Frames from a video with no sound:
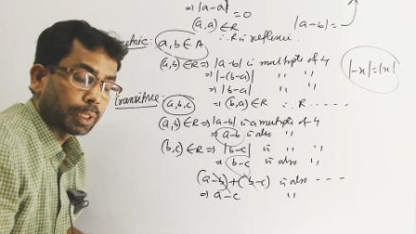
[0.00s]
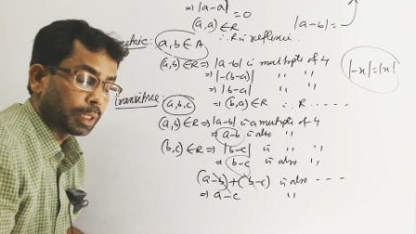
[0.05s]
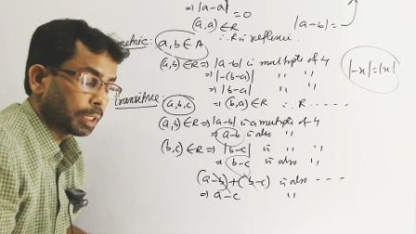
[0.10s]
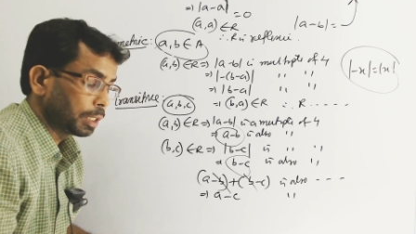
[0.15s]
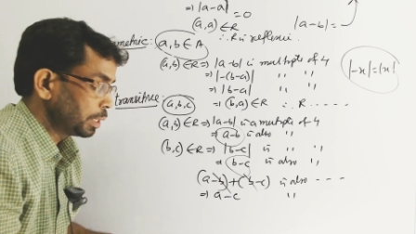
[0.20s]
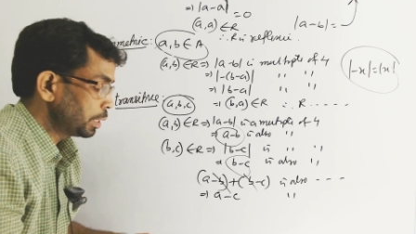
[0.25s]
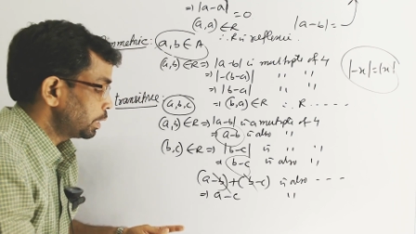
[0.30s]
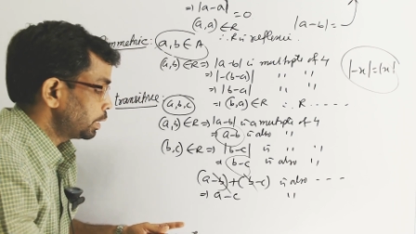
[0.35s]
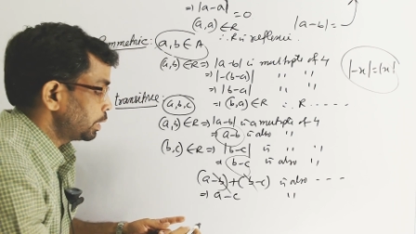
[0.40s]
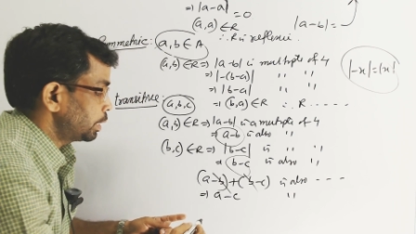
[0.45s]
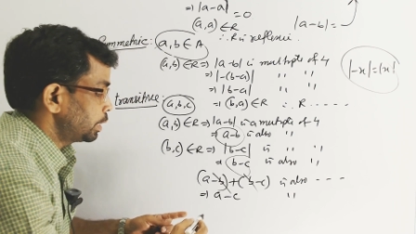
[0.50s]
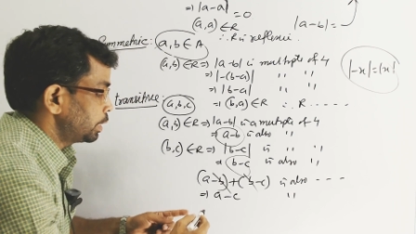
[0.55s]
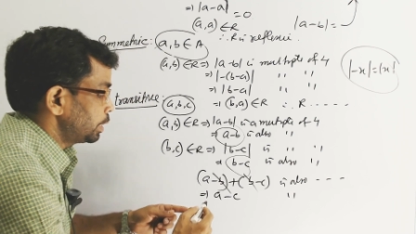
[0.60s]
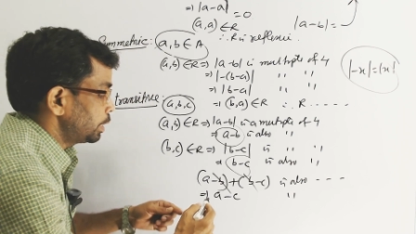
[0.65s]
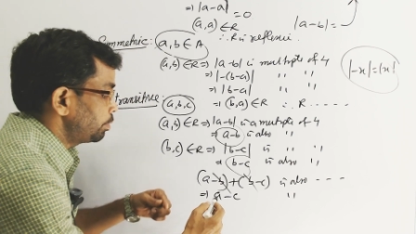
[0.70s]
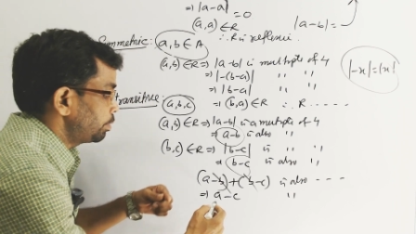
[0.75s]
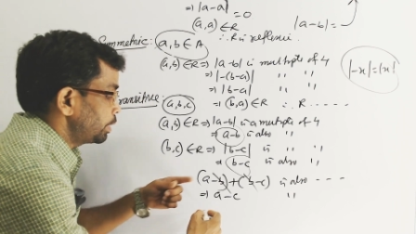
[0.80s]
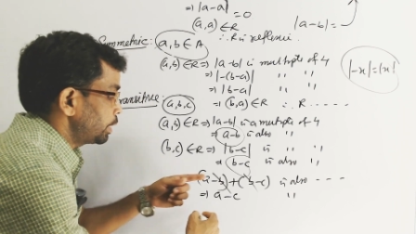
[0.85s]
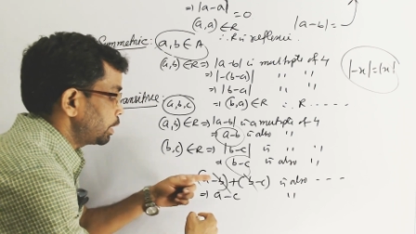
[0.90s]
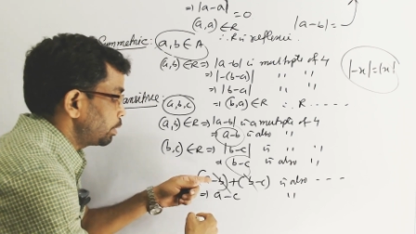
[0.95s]
and if a
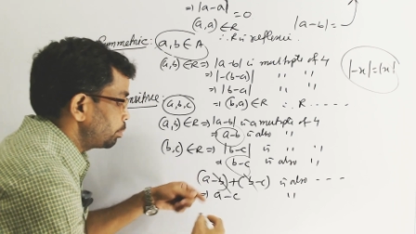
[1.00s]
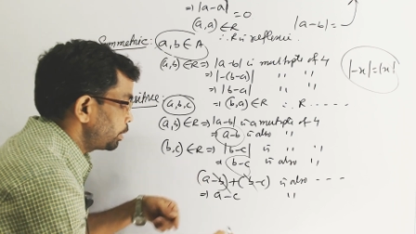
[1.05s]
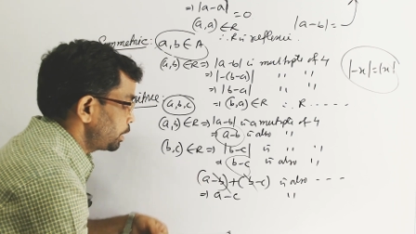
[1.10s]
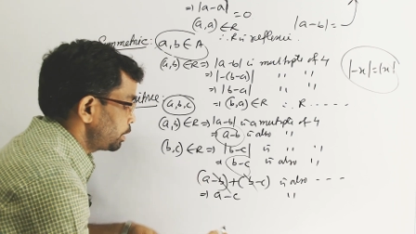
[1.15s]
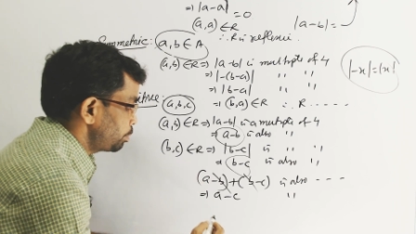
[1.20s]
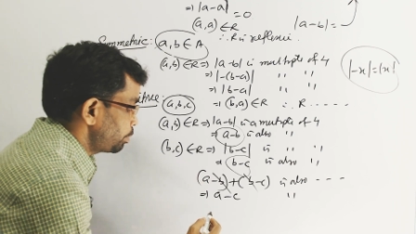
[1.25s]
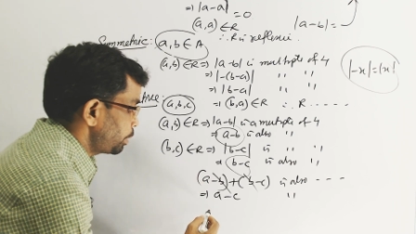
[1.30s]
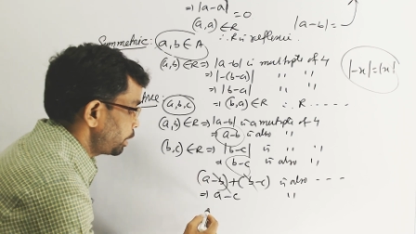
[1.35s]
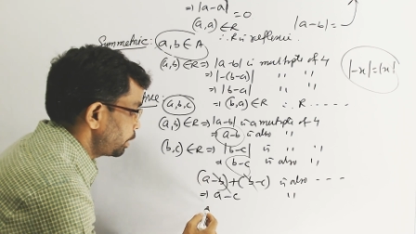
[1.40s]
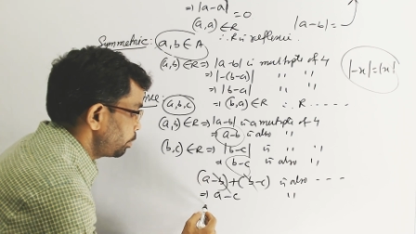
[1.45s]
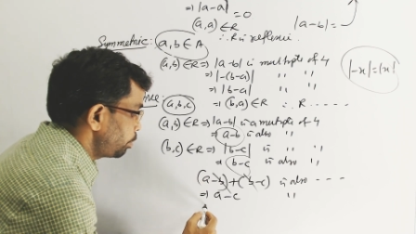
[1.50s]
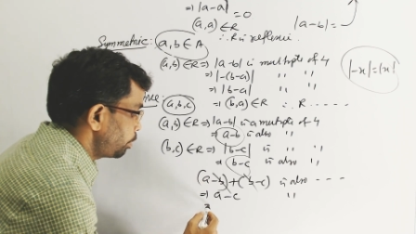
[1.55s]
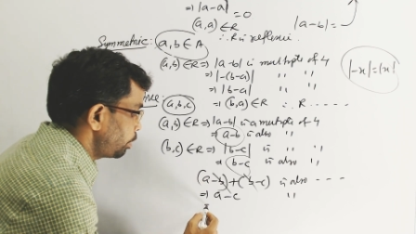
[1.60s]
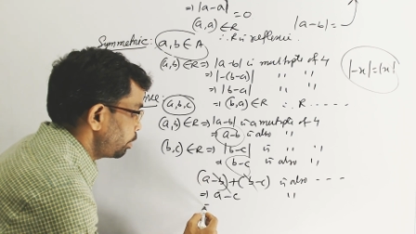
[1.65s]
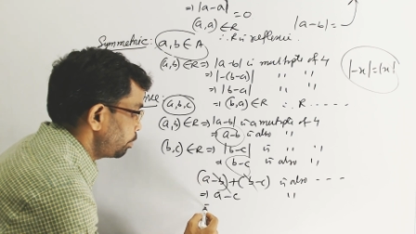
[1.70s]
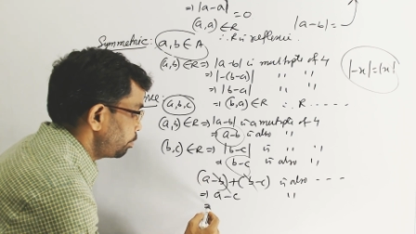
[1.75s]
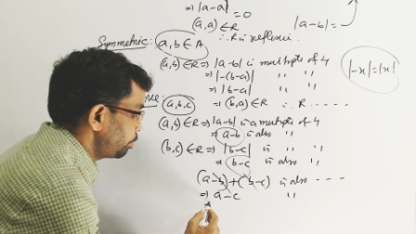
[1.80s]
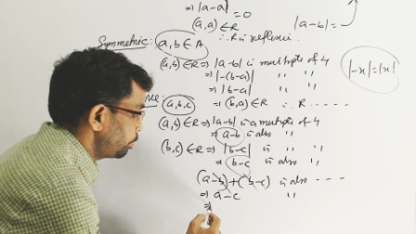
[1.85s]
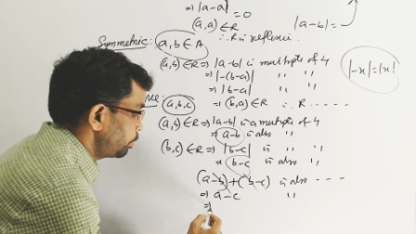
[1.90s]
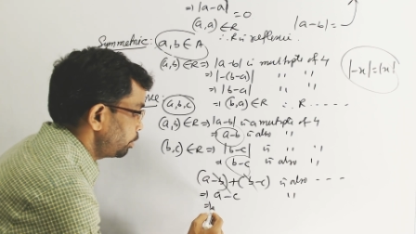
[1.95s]
number is multiple of
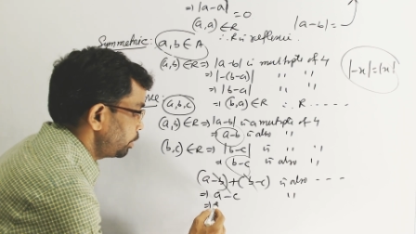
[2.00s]
4,